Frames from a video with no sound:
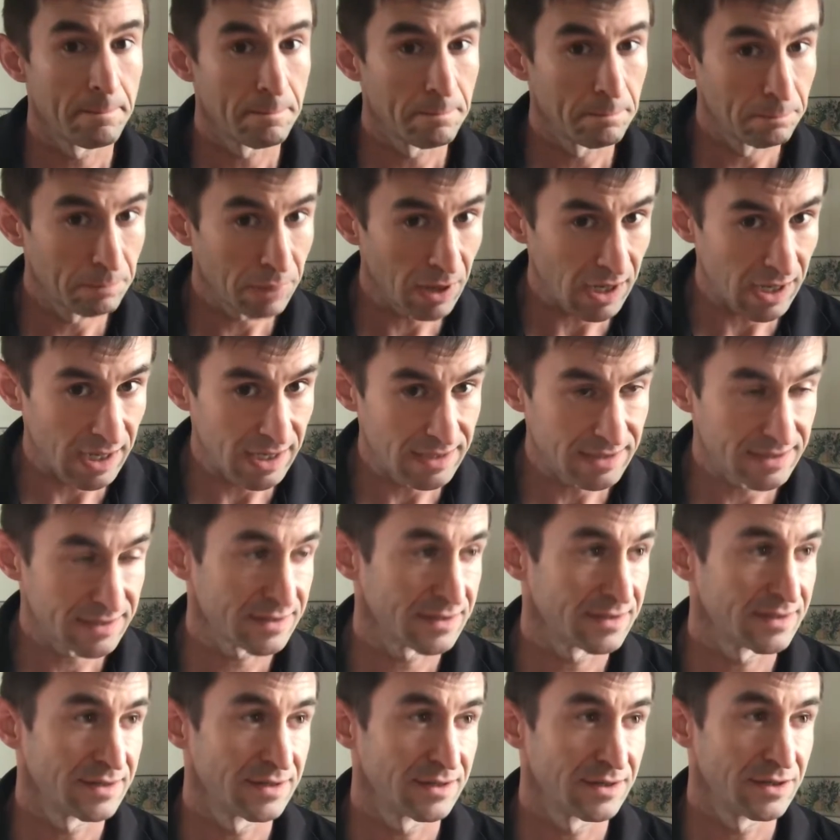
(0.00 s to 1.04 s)
but
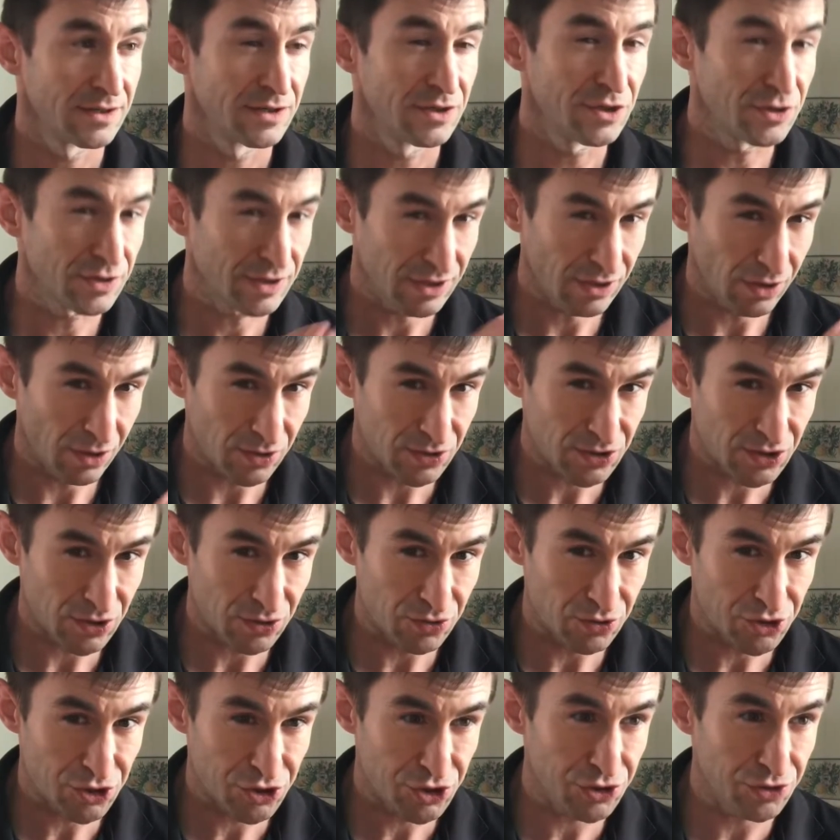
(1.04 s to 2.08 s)
you can also
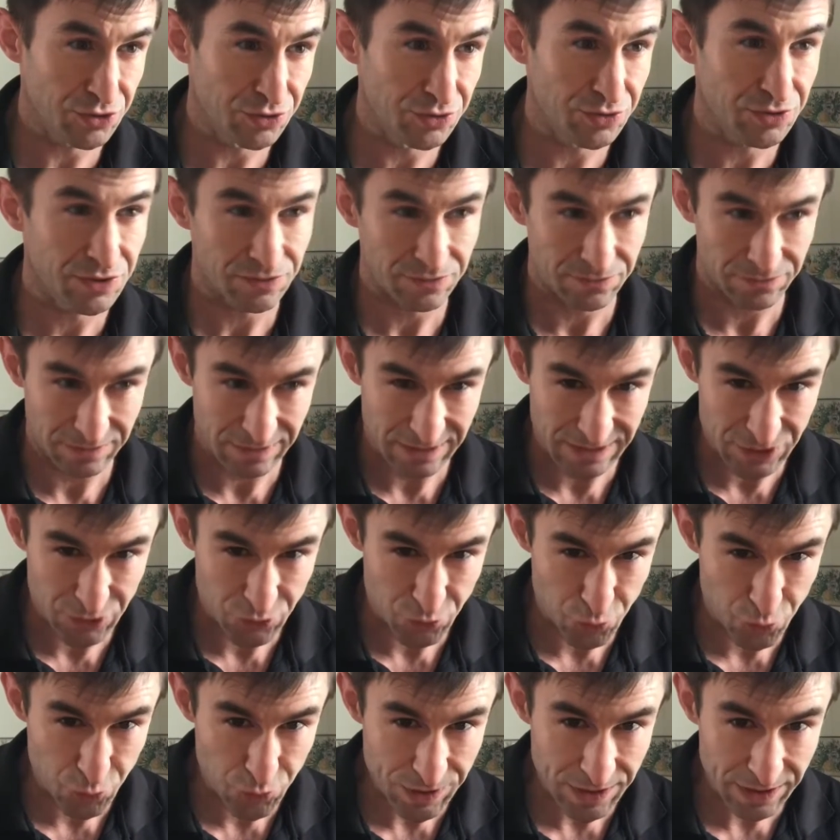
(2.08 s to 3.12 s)
shoot these
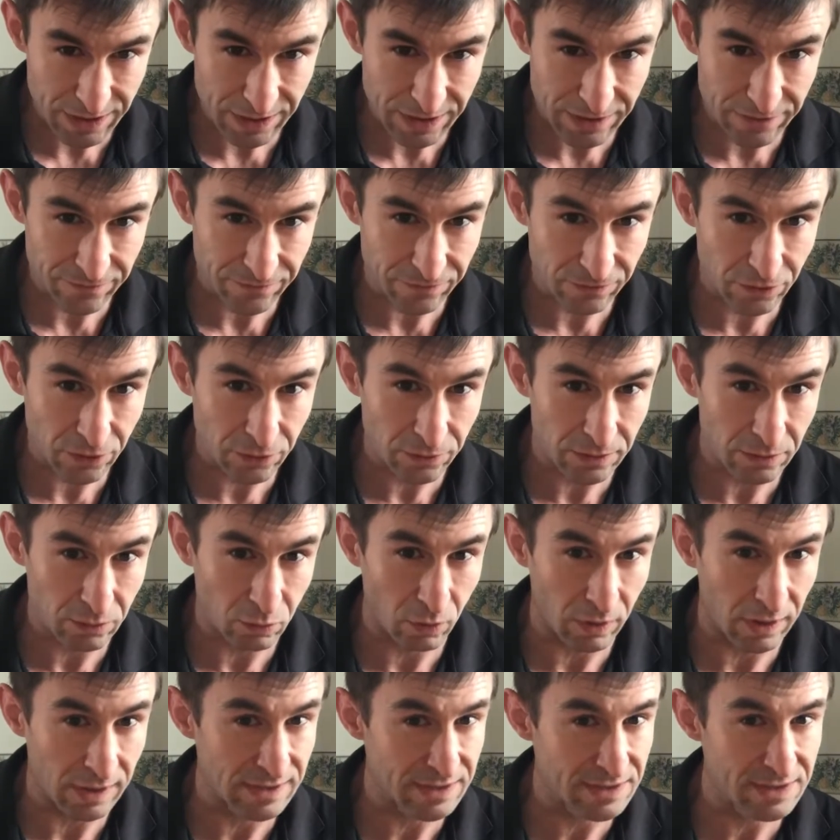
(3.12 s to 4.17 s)
really fluid
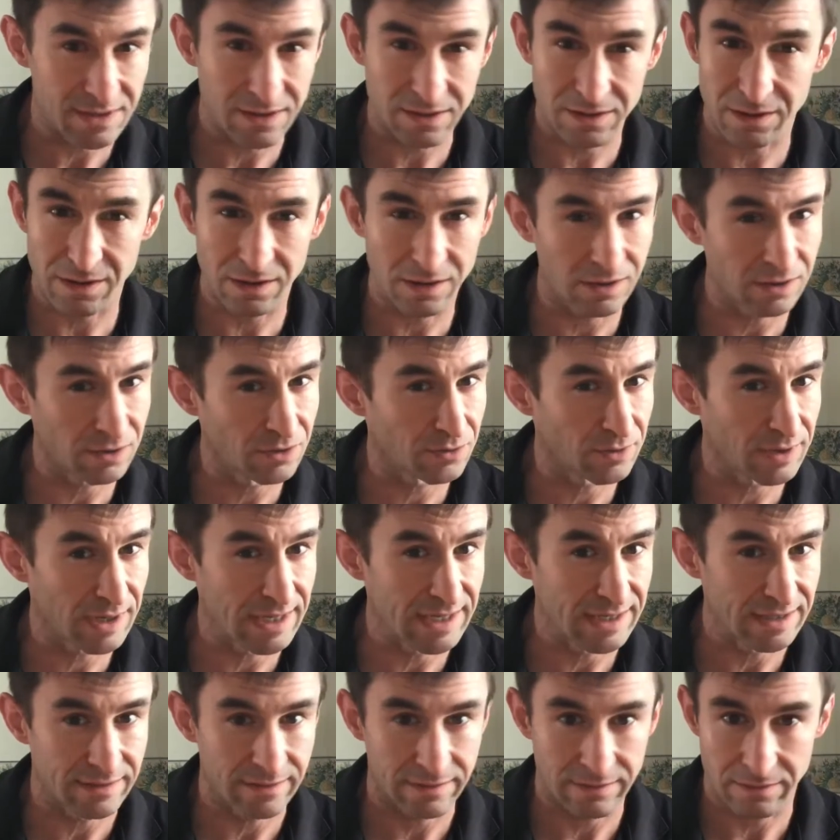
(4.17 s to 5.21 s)
ones that'll look
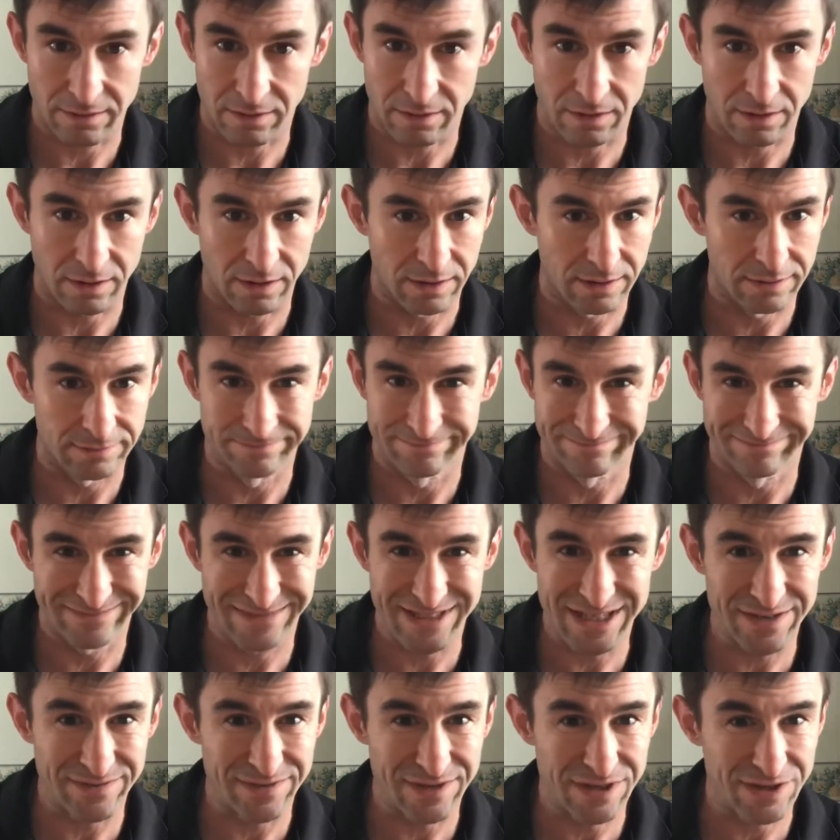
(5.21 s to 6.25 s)
great on
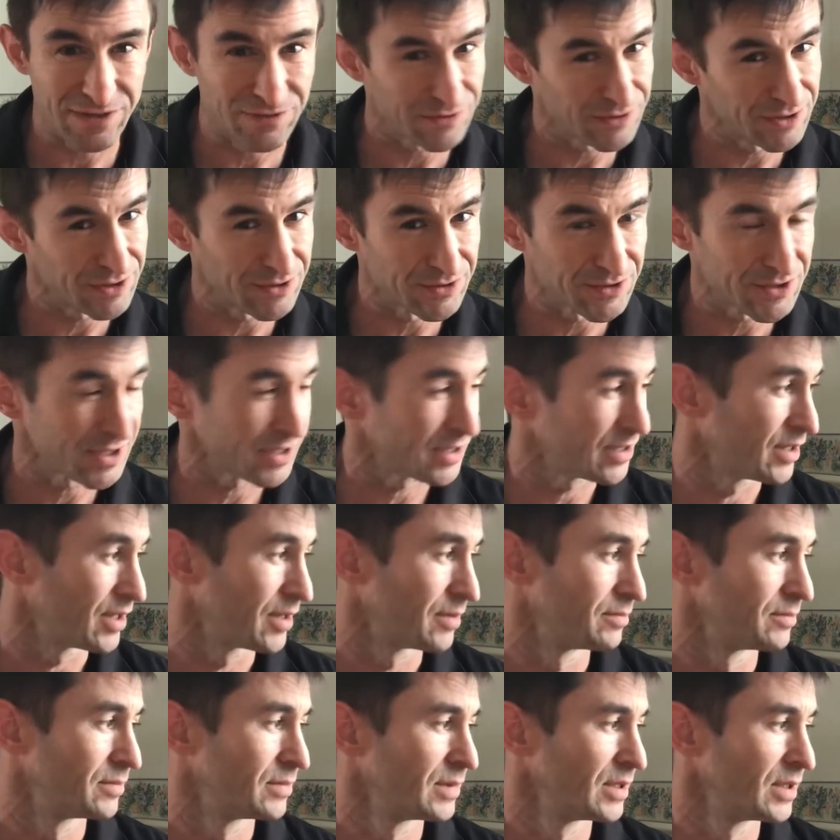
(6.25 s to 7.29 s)
TVs for years to
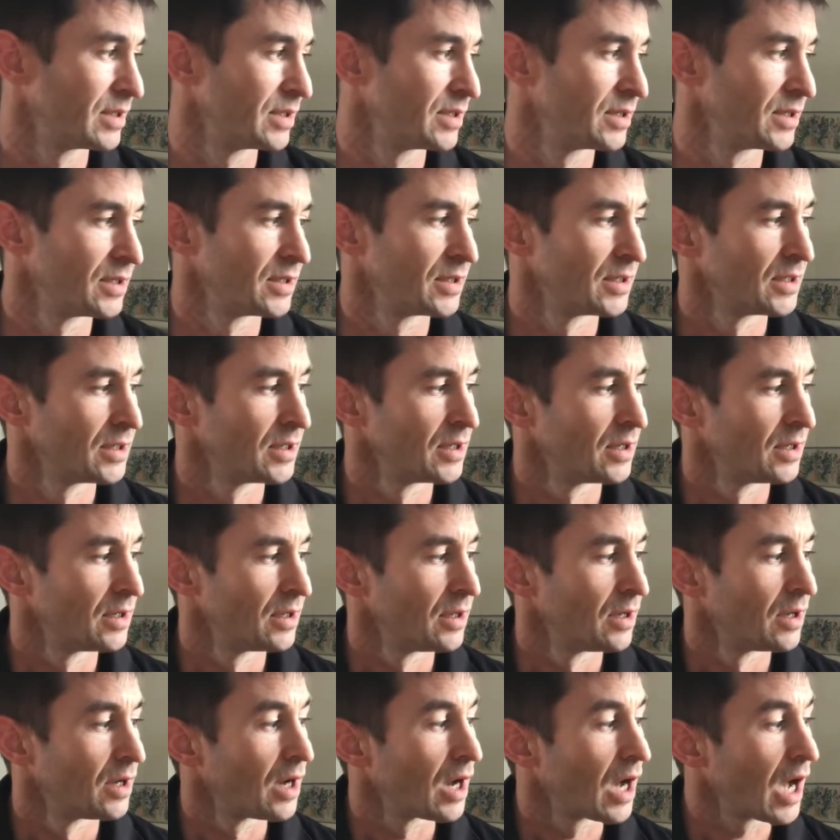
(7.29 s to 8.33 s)
come.
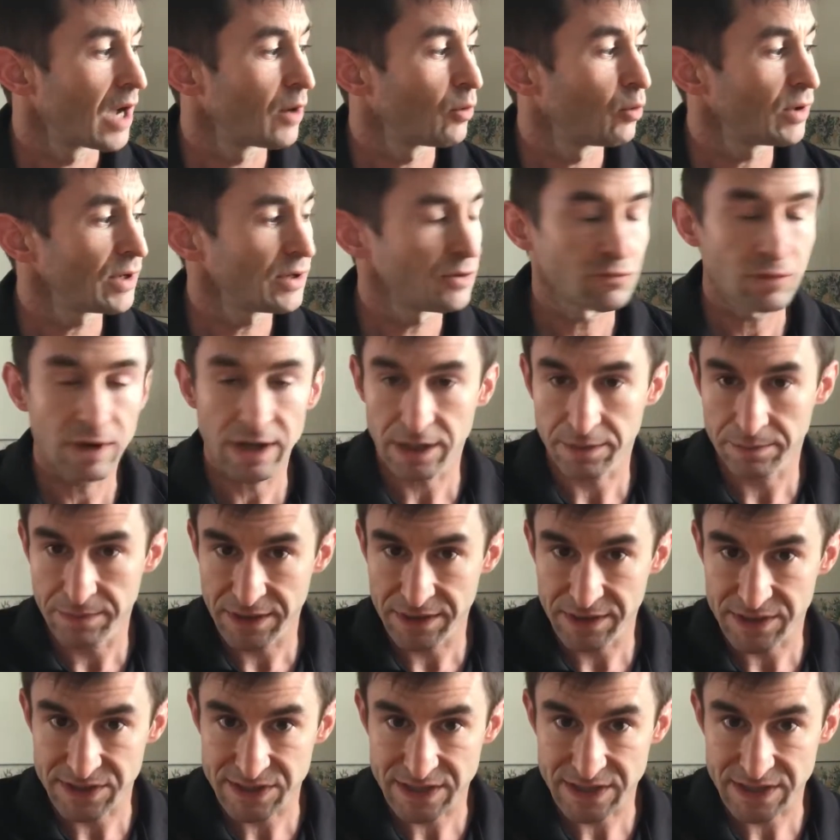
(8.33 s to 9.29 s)
I wouldn't recommend the